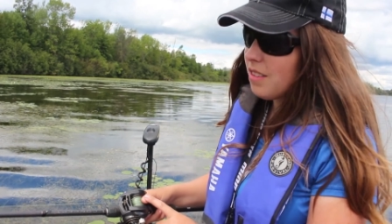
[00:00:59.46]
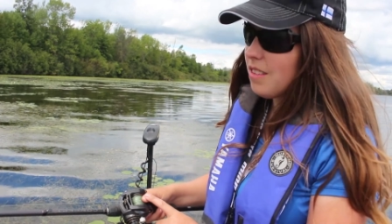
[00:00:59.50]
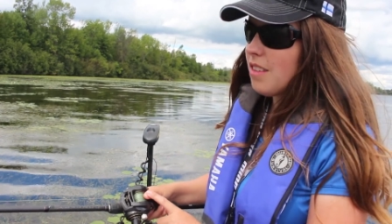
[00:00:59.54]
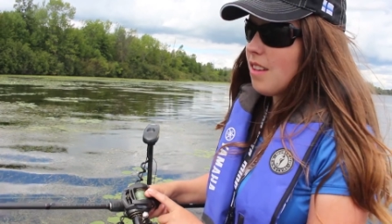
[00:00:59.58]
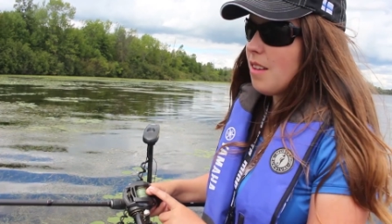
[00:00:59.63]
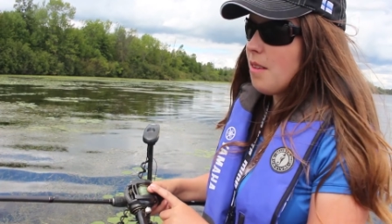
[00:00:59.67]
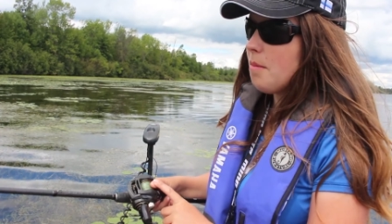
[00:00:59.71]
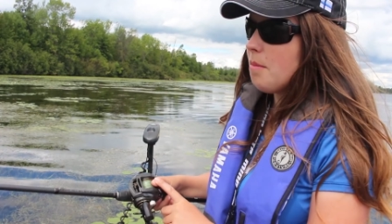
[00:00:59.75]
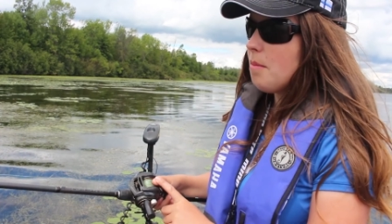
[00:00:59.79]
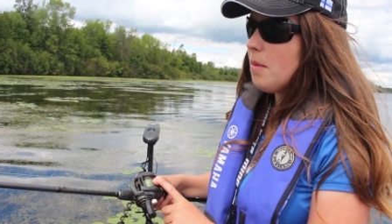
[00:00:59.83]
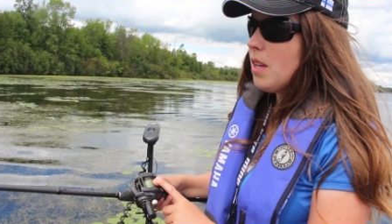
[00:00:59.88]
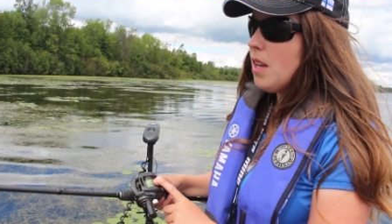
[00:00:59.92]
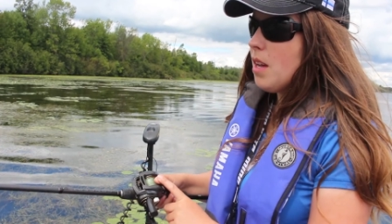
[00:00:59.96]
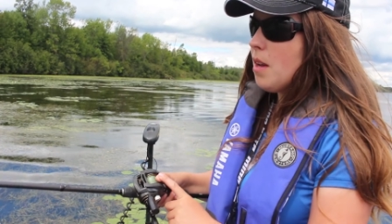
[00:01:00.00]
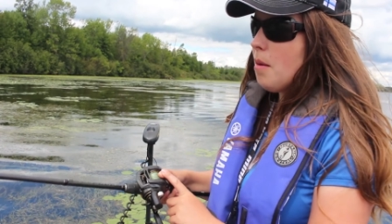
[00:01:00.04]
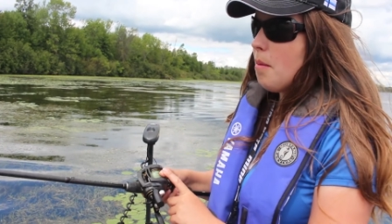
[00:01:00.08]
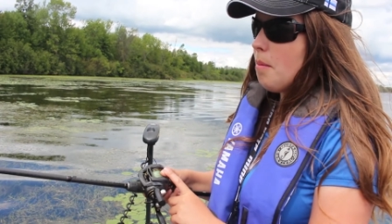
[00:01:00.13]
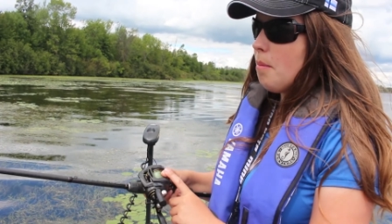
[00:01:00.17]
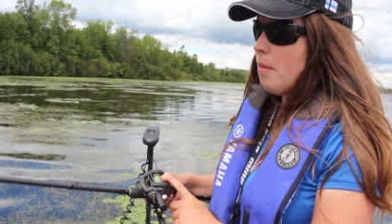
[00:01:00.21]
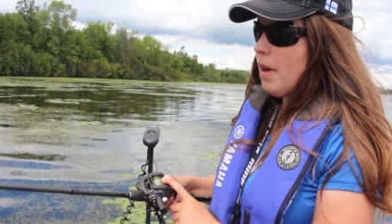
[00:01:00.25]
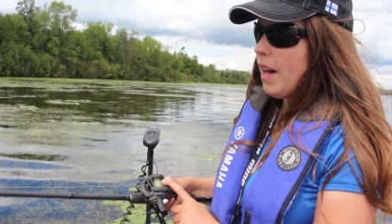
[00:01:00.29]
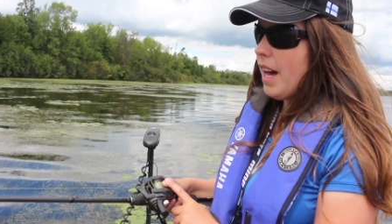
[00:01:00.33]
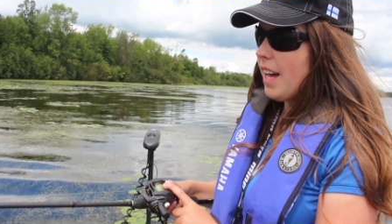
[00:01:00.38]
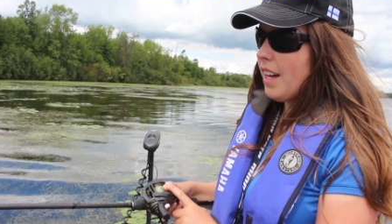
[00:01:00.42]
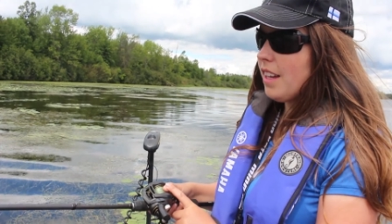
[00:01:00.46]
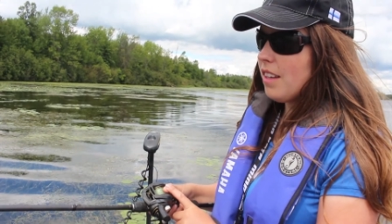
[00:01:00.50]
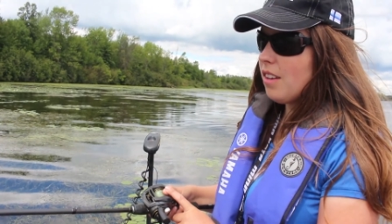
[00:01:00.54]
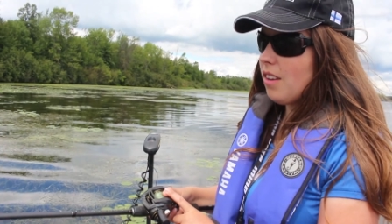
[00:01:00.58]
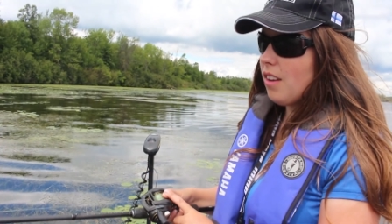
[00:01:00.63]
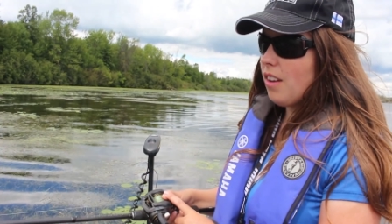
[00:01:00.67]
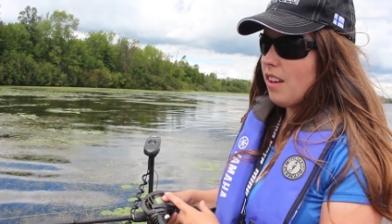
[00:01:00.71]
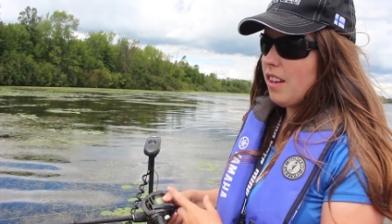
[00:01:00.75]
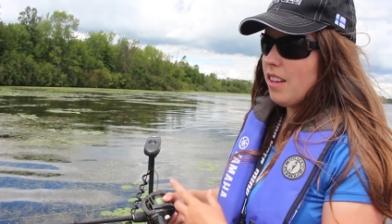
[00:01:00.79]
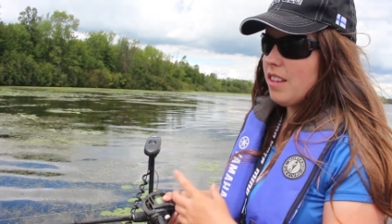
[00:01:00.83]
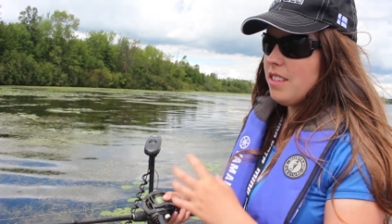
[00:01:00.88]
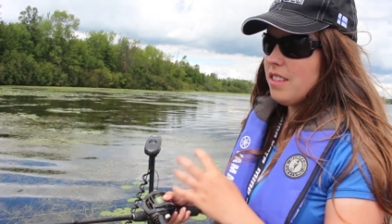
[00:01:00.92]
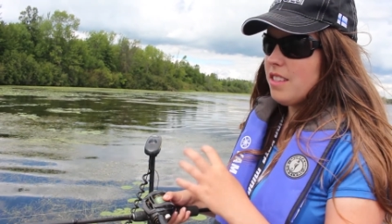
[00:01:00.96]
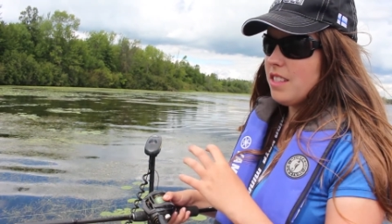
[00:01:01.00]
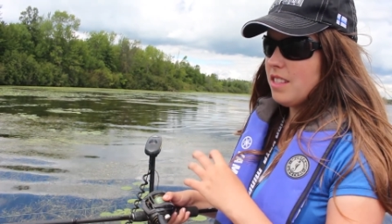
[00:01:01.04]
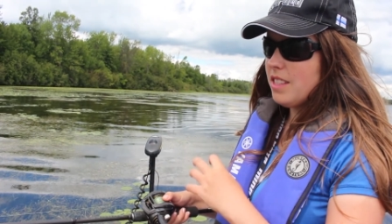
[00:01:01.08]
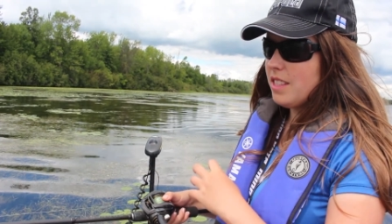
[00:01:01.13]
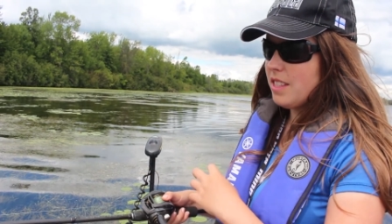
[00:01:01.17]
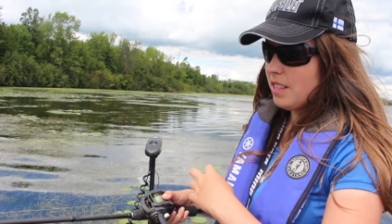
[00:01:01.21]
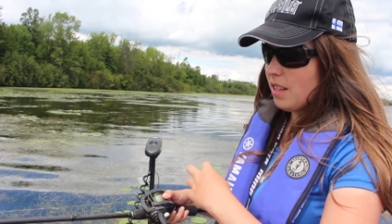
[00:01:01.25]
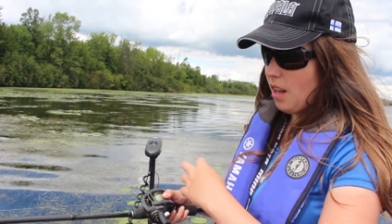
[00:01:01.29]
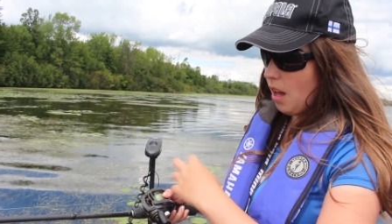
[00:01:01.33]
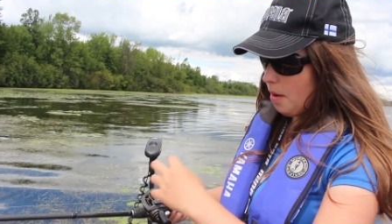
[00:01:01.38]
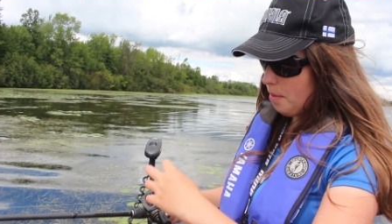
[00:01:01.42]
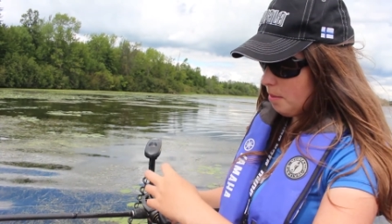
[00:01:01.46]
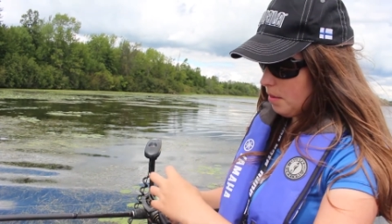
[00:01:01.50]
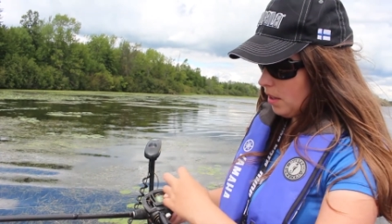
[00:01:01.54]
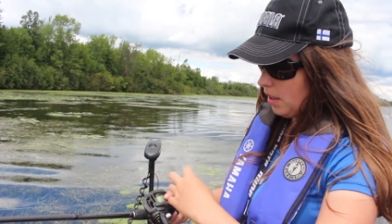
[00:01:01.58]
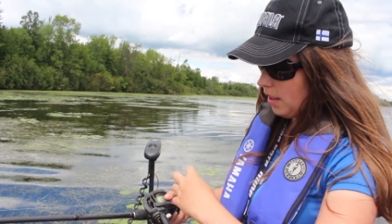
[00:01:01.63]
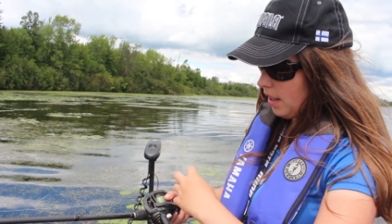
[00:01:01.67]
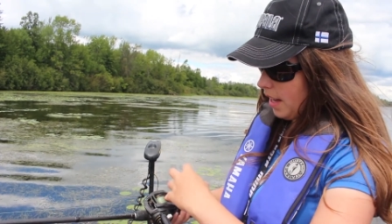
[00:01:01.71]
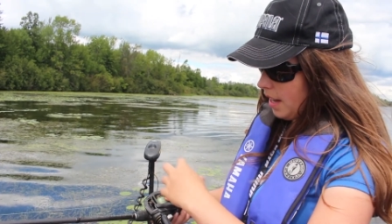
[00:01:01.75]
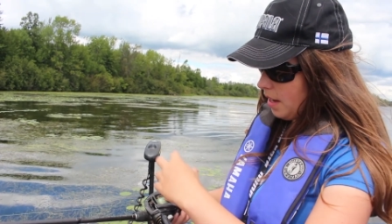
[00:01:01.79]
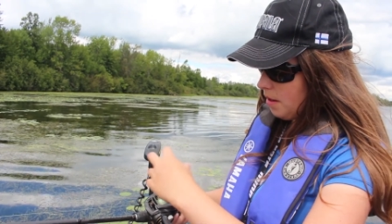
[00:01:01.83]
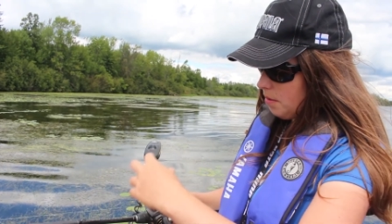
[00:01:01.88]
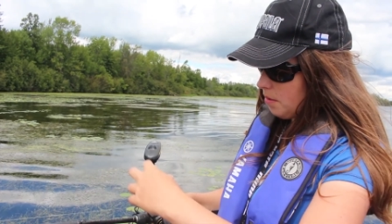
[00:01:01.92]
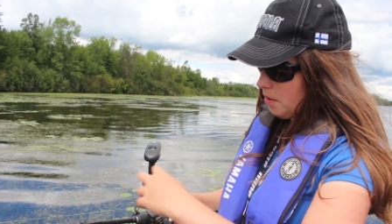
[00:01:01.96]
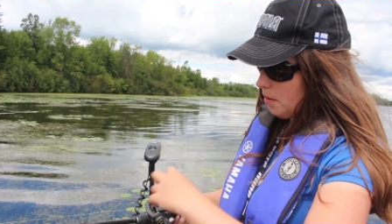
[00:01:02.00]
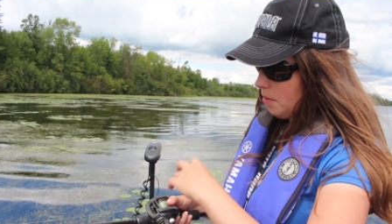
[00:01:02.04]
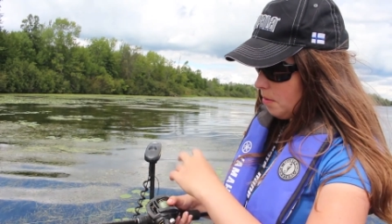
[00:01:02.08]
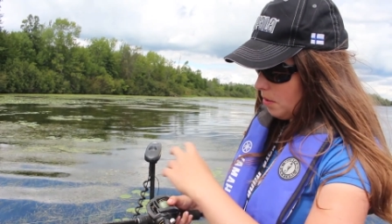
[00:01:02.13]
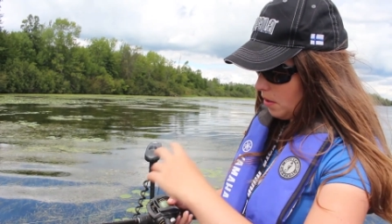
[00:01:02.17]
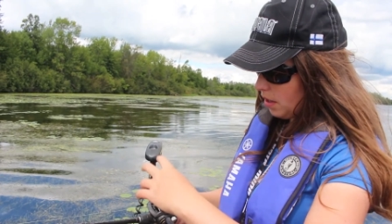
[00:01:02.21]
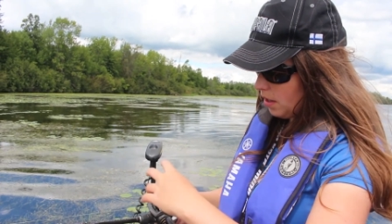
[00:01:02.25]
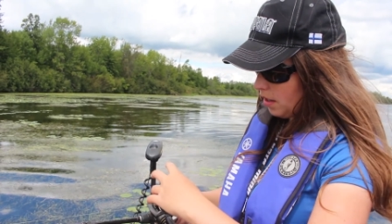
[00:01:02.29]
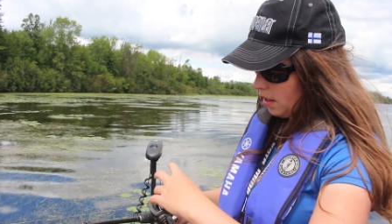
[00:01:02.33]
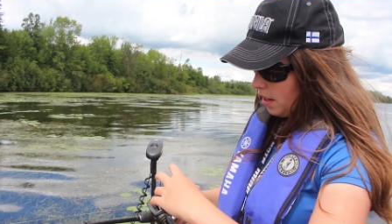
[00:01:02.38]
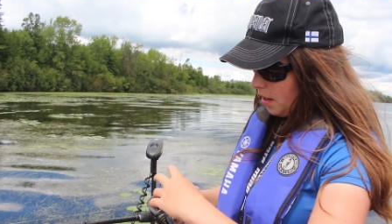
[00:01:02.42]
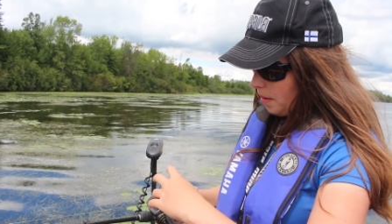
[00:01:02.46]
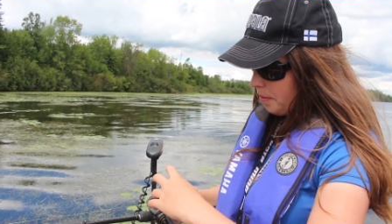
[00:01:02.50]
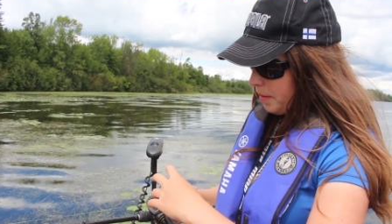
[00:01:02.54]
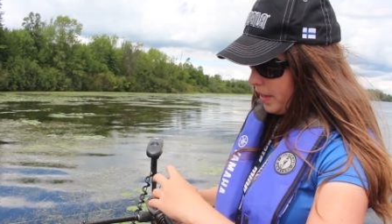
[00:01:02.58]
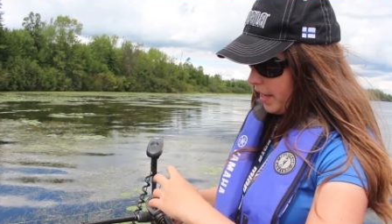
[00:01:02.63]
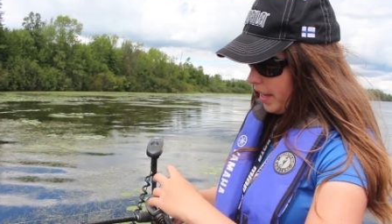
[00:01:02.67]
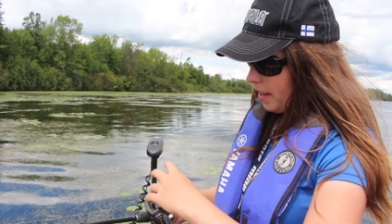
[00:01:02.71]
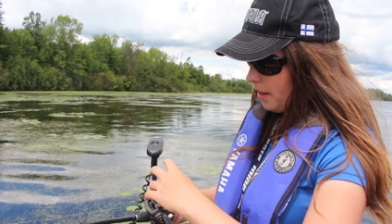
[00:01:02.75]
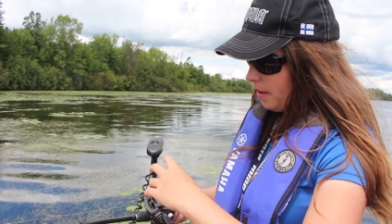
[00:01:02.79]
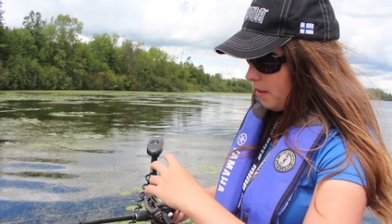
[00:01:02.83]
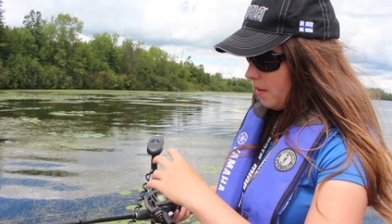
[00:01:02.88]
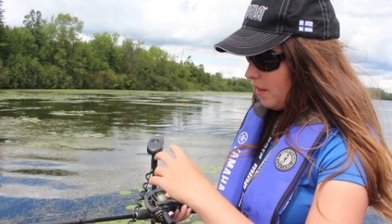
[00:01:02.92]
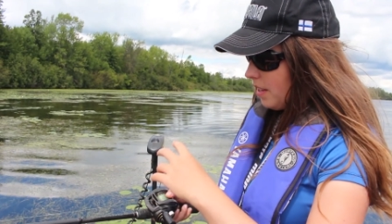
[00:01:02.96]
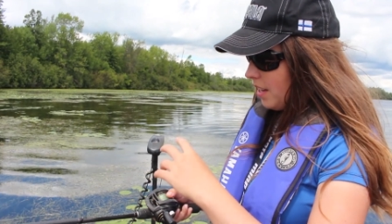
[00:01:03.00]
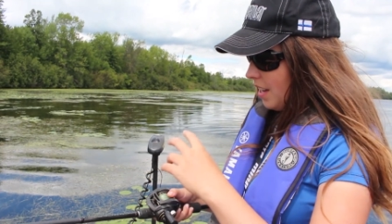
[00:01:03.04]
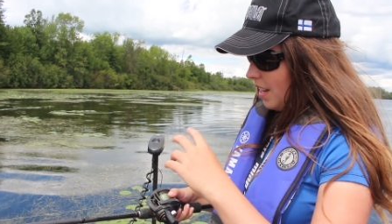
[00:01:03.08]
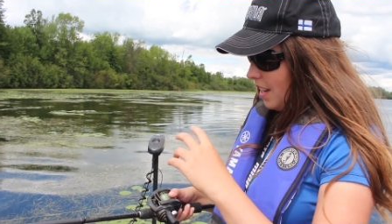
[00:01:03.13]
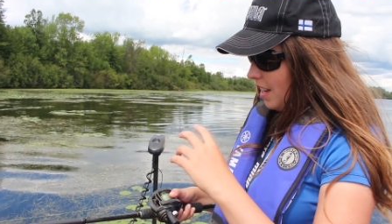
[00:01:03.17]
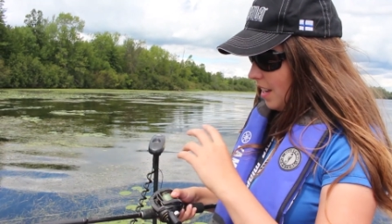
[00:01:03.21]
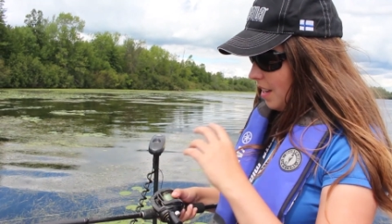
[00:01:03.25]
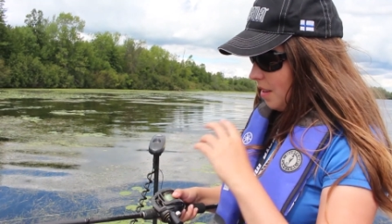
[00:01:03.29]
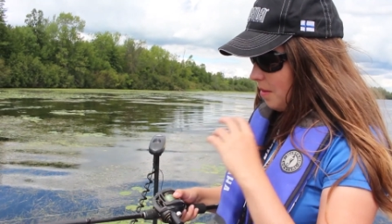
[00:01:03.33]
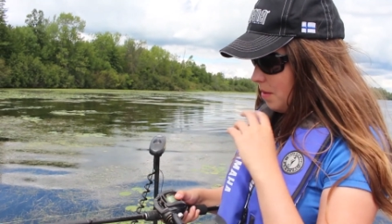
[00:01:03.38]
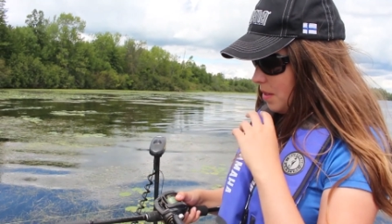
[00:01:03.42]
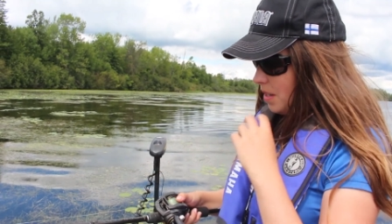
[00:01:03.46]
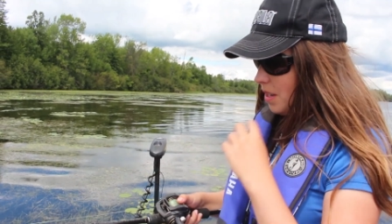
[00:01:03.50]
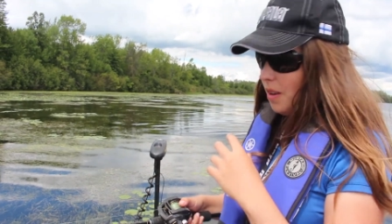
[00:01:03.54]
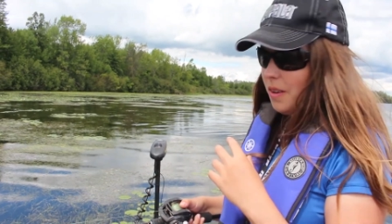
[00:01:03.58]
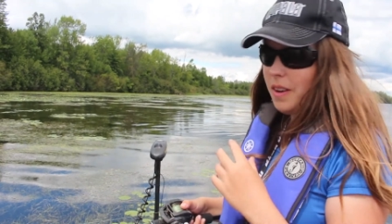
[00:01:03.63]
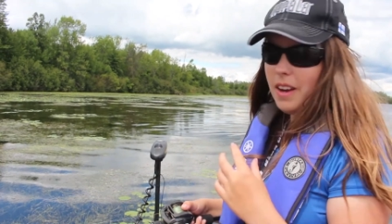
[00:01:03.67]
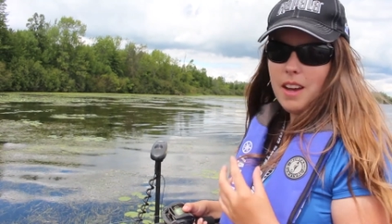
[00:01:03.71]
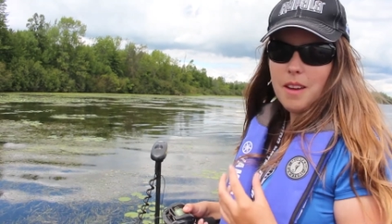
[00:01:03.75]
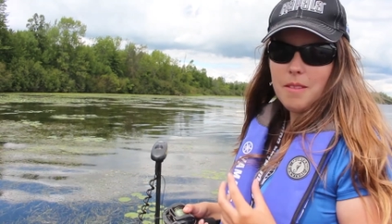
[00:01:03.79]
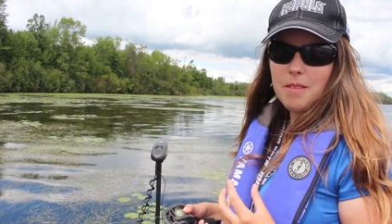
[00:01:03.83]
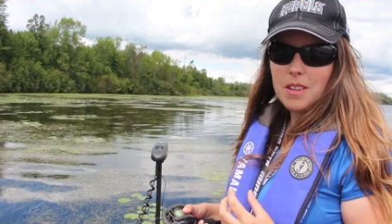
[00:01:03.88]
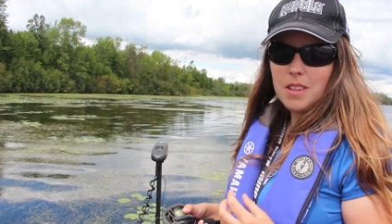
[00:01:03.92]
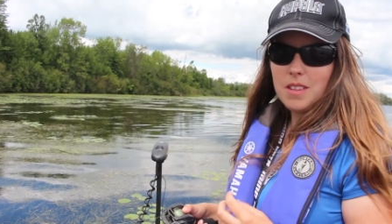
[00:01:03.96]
thumb back on to stop the line from further coming out. If you don't have